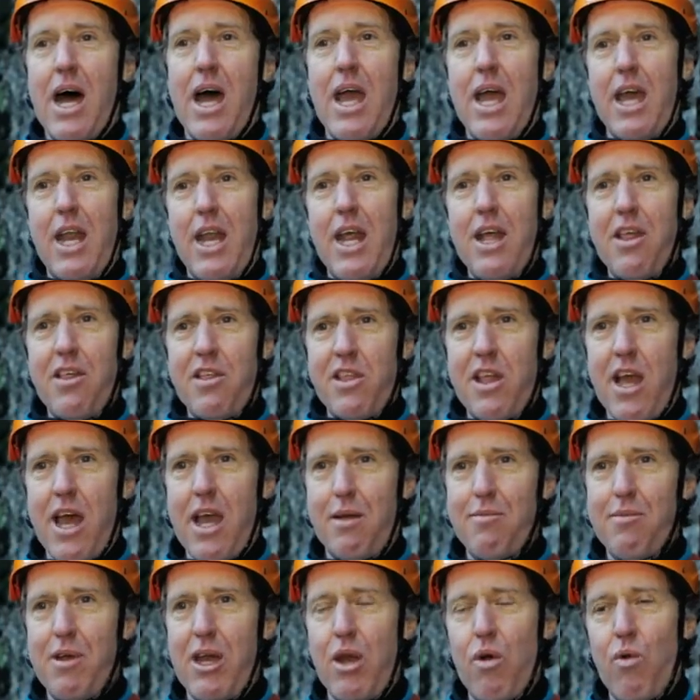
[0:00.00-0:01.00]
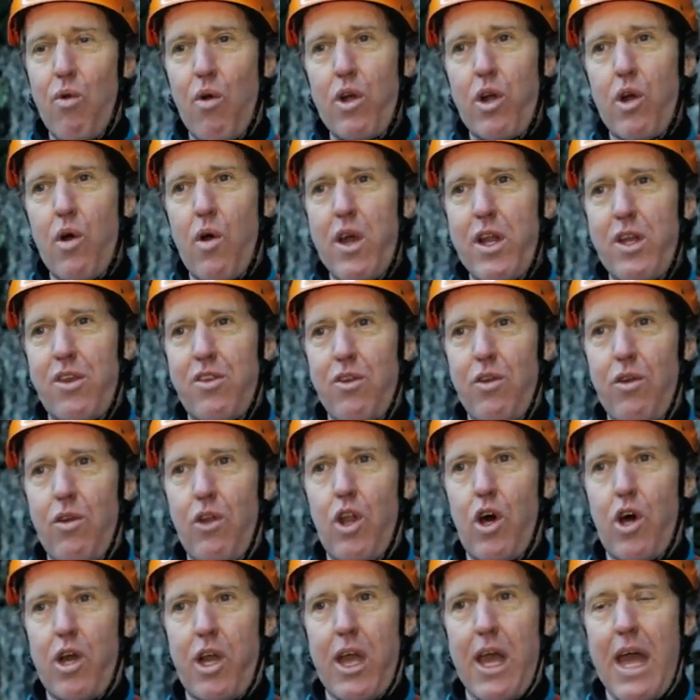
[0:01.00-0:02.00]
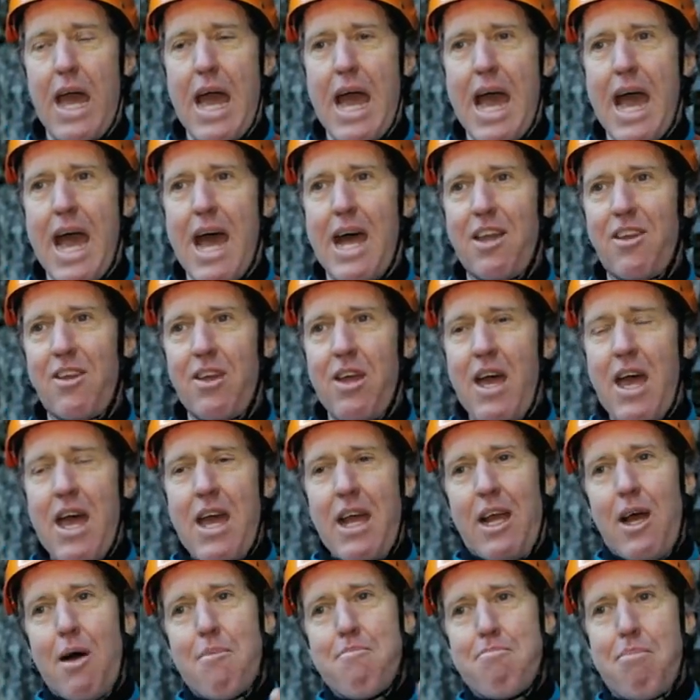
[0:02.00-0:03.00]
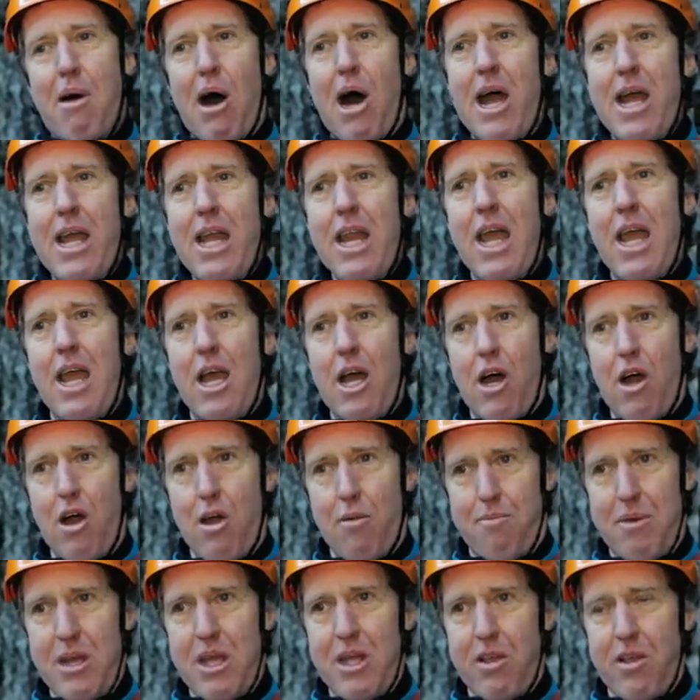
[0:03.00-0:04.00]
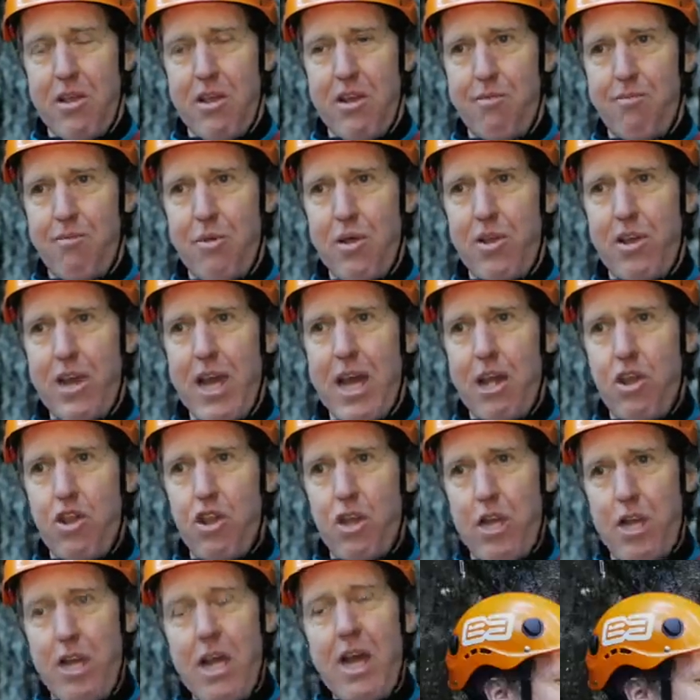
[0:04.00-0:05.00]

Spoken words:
In this segment, we're going to look at combining our pieces of protection